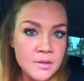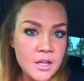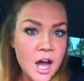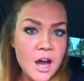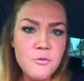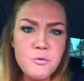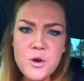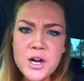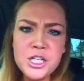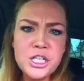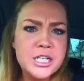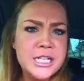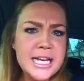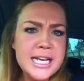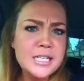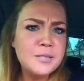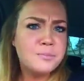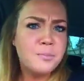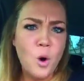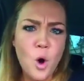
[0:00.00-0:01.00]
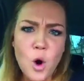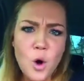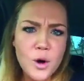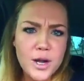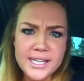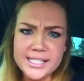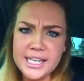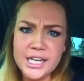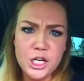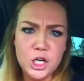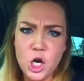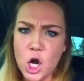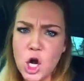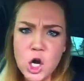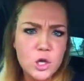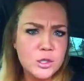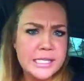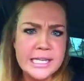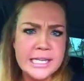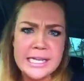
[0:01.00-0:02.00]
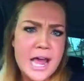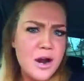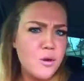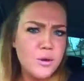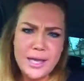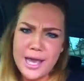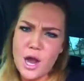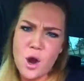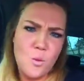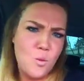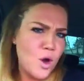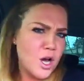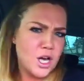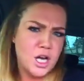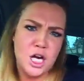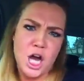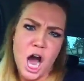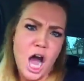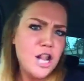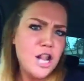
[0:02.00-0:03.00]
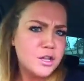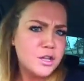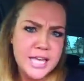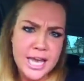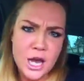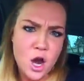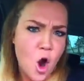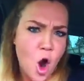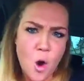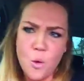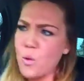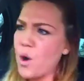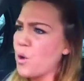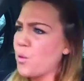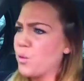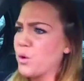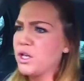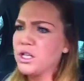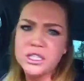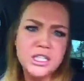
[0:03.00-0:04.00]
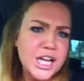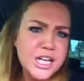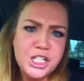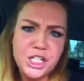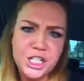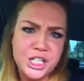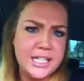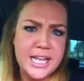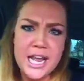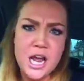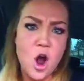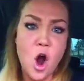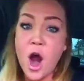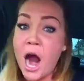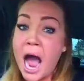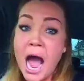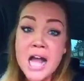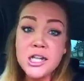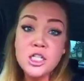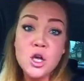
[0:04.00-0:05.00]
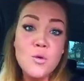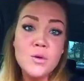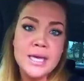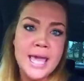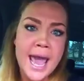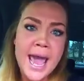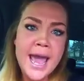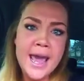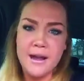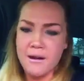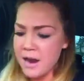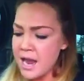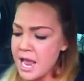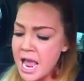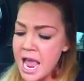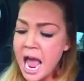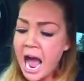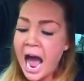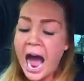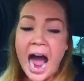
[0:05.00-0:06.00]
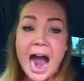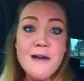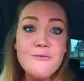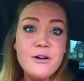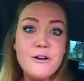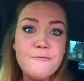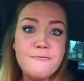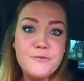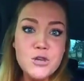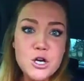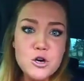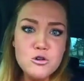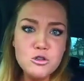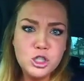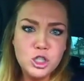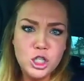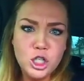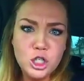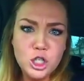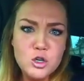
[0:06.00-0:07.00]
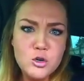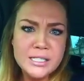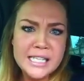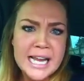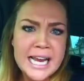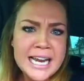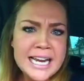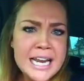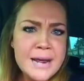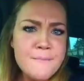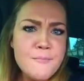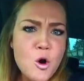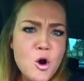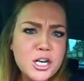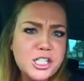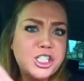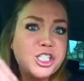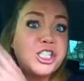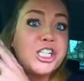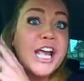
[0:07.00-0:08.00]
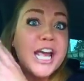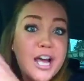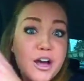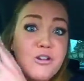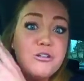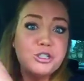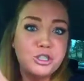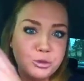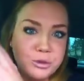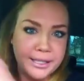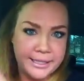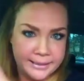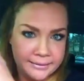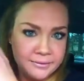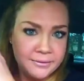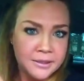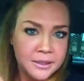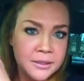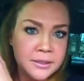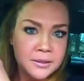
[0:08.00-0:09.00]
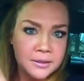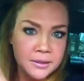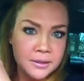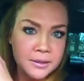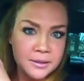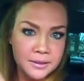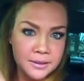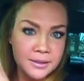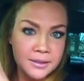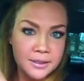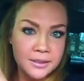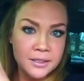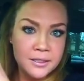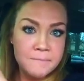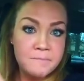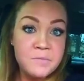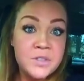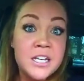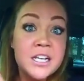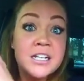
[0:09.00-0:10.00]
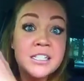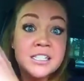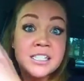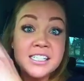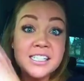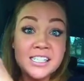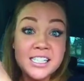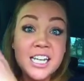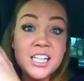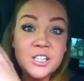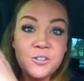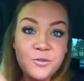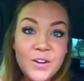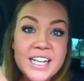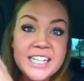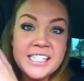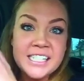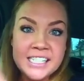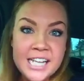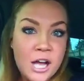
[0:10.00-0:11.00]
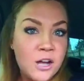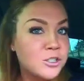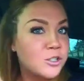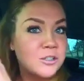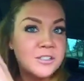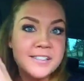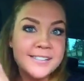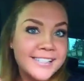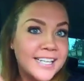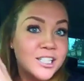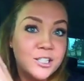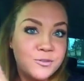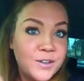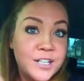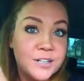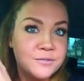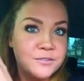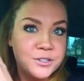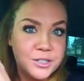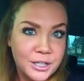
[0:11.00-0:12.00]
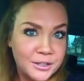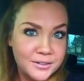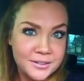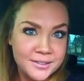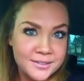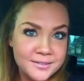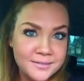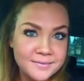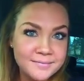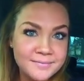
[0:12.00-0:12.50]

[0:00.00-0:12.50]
of which these boys and girls, and I don't care what color they are, what religion they are, I don't care. I refuse to lose any more children to 6 feet cells or 6 feet of dirt.